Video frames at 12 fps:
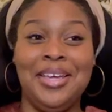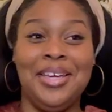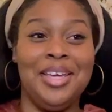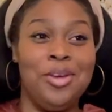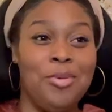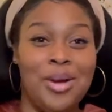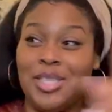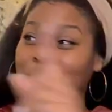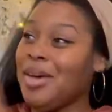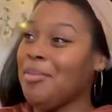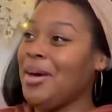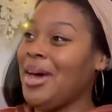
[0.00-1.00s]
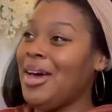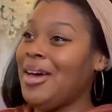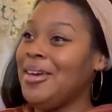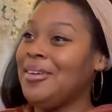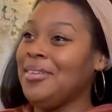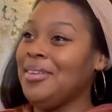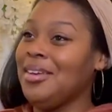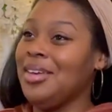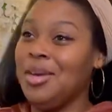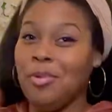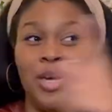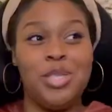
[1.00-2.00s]
He walks back by
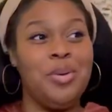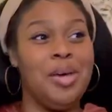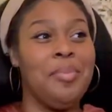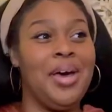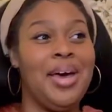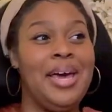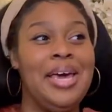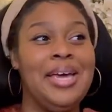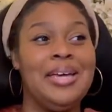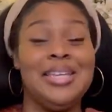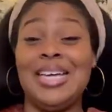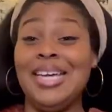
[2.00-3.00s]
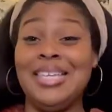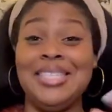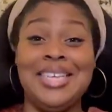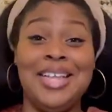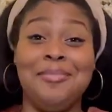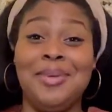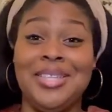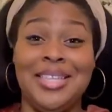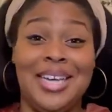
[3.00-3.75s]
he walks back by because I didn't tell him nothing.